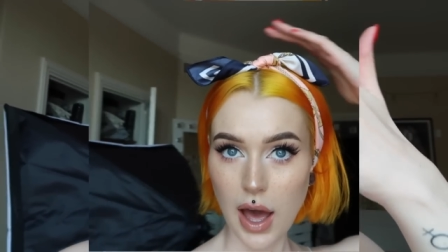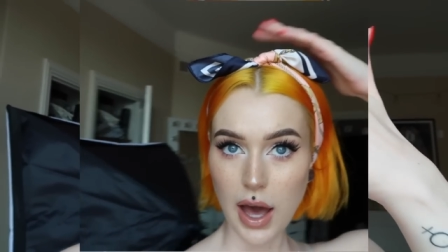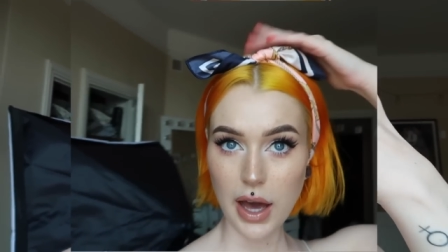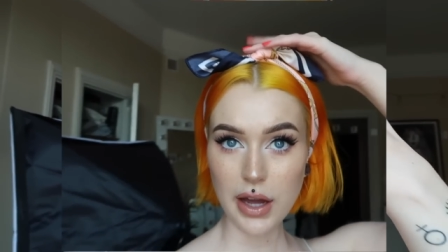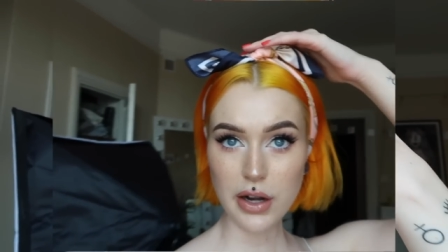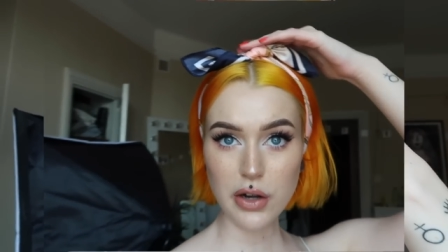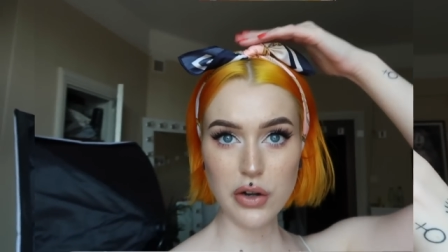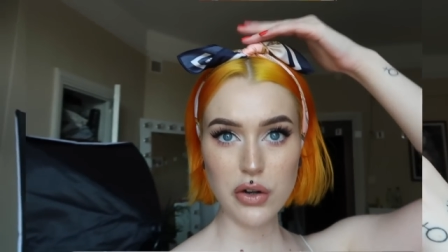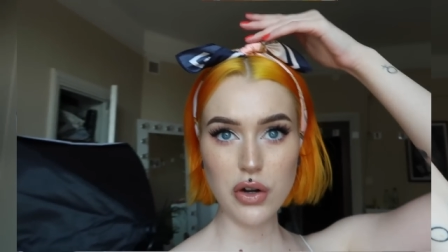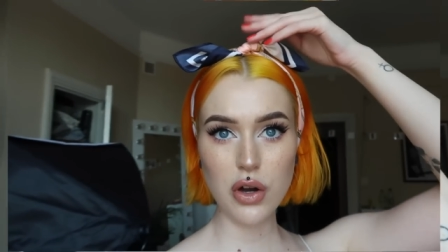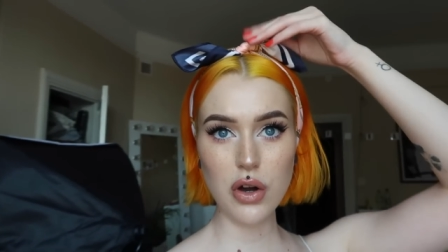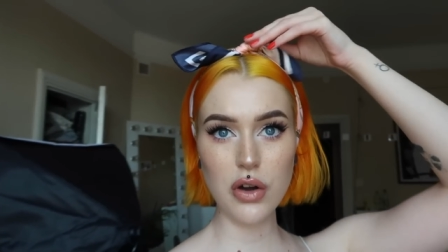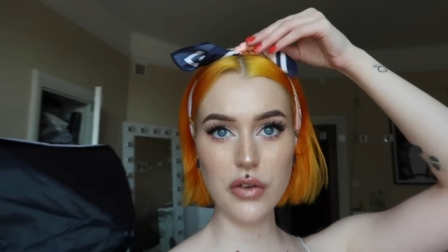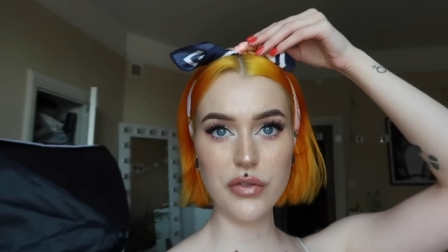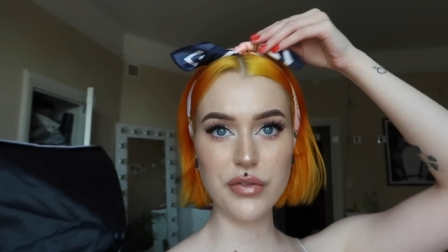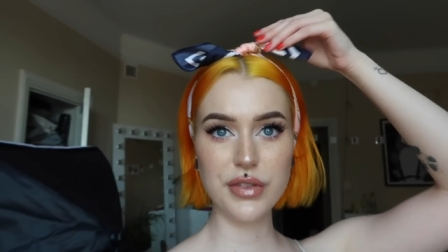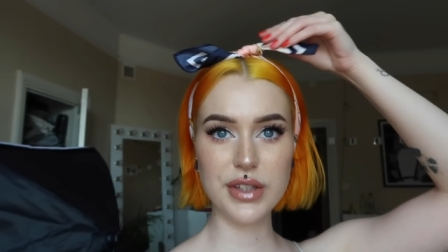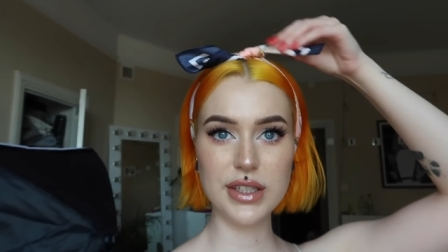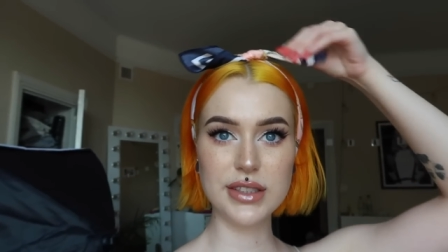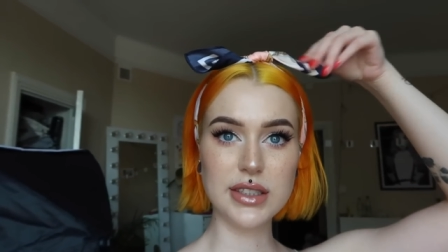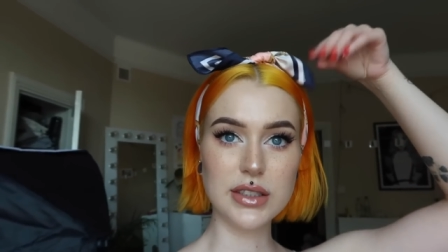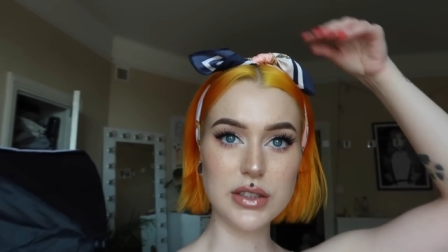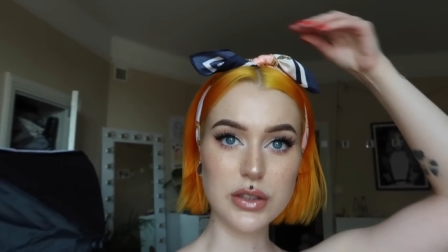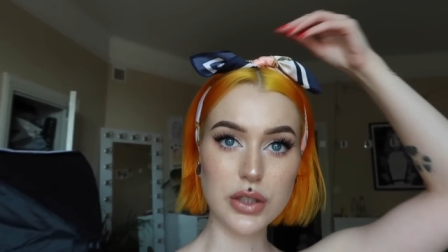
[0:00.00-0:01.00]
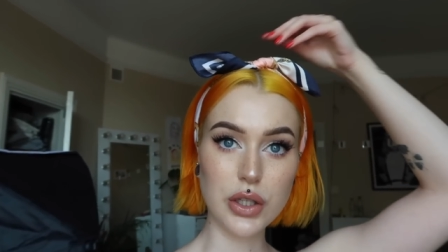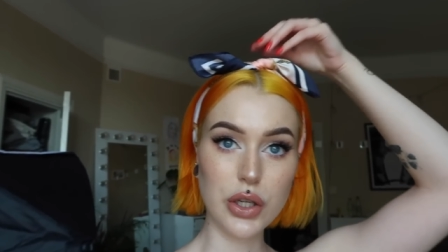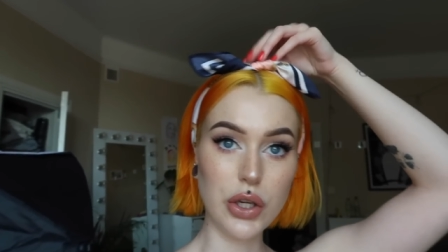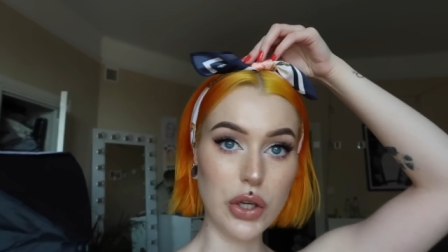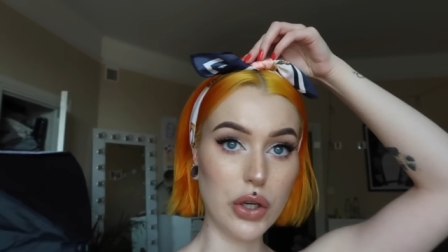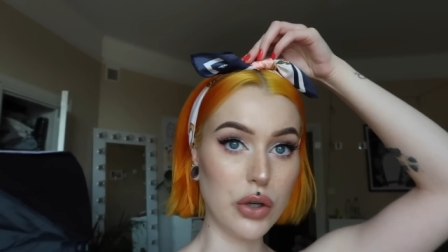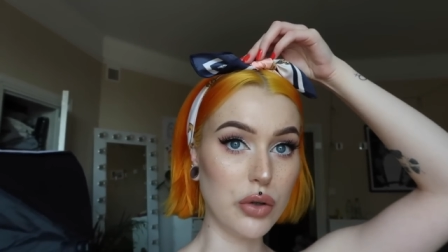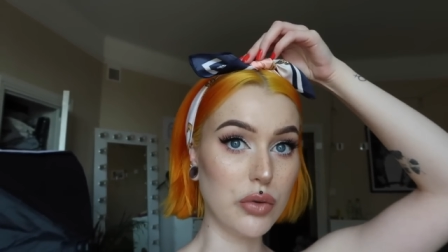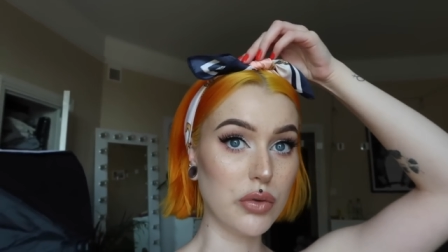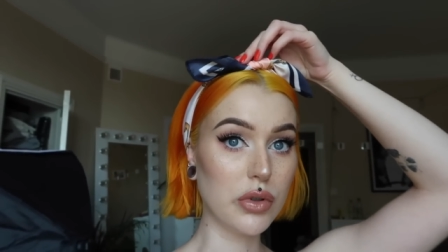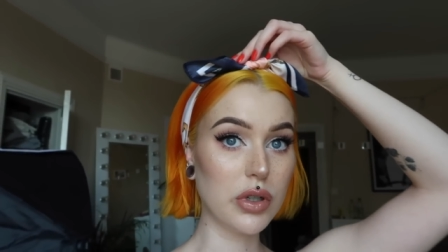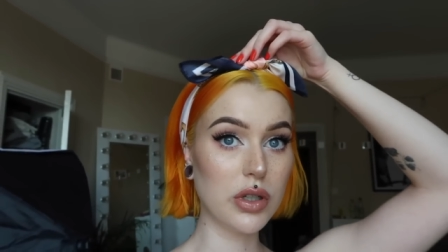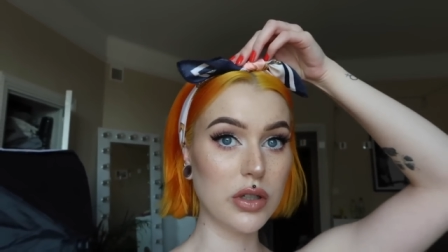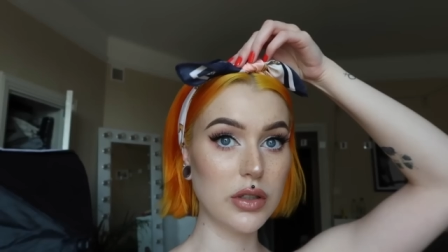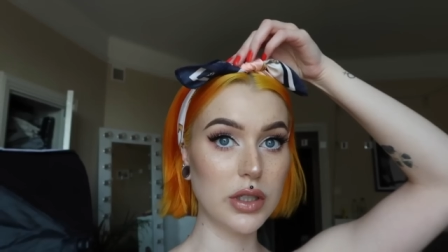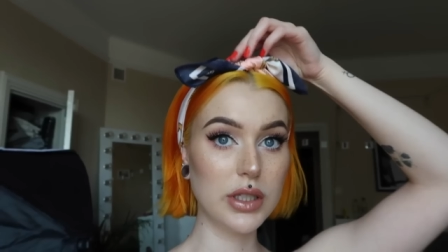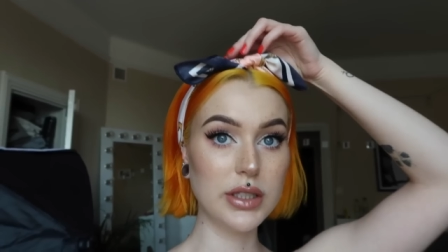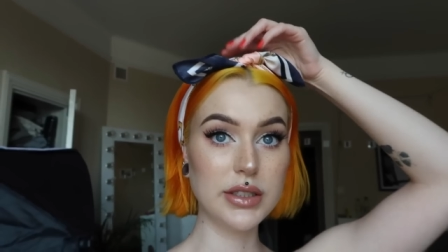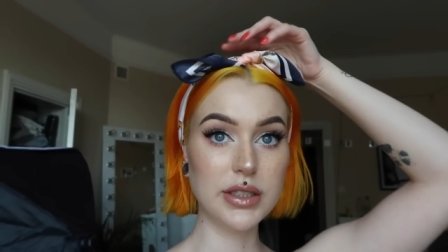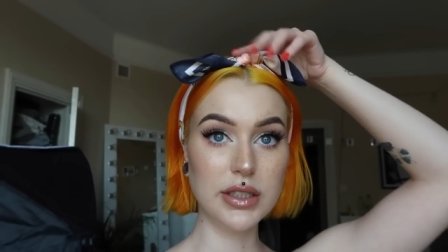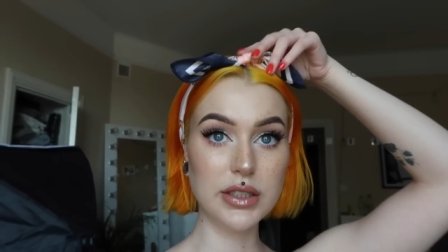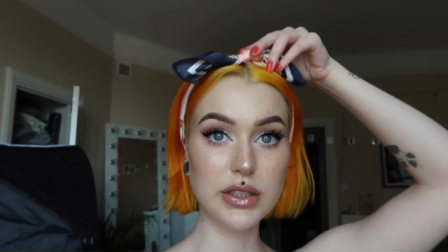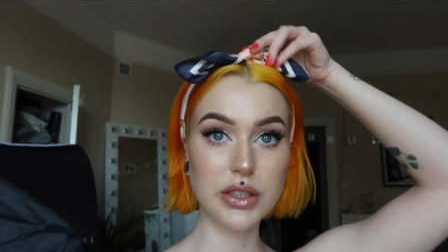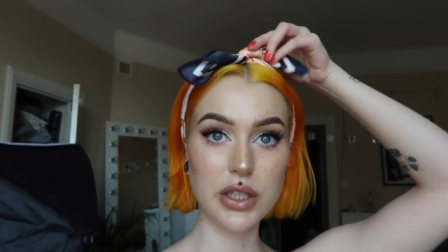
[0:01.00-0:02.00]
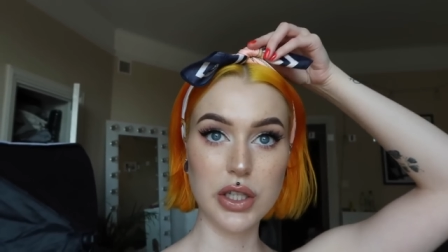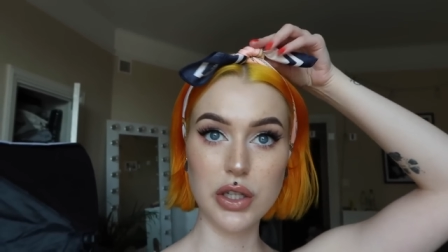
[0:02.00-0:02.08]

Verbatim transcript: I don't know if this is cute. Is this